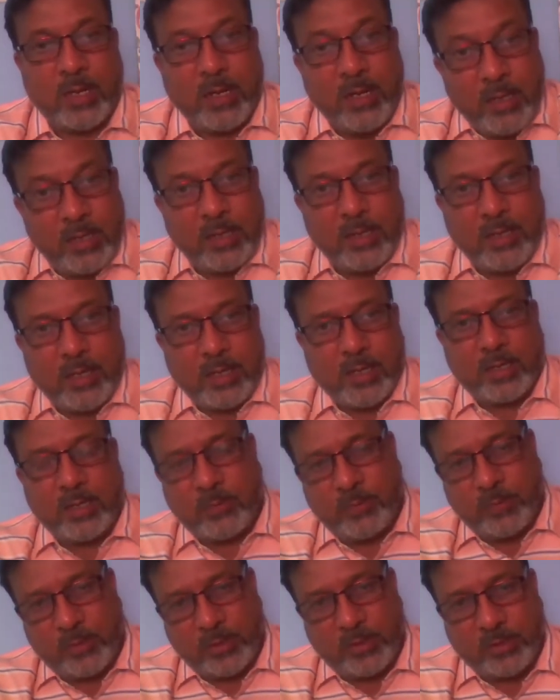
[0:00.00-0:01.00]

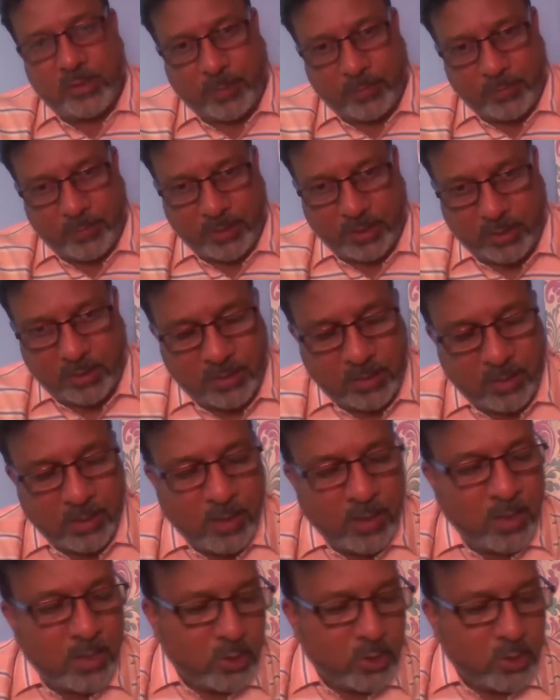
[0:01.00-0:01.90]
integrated with the subjects.